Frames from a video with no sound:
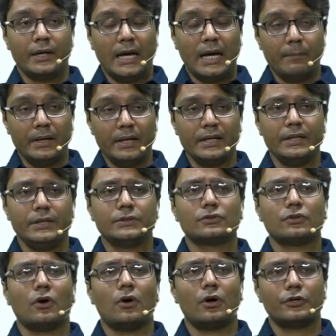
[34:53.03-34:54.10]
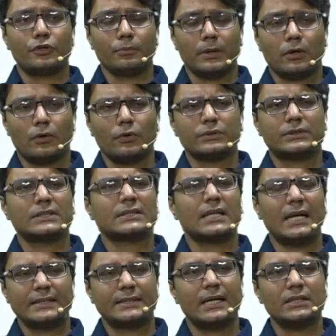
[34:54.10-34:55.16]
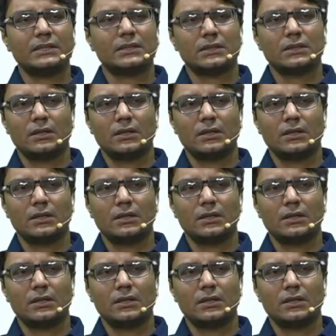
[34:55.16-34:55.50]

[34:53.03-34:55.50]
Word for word: diabetes or tuberculosis, like that,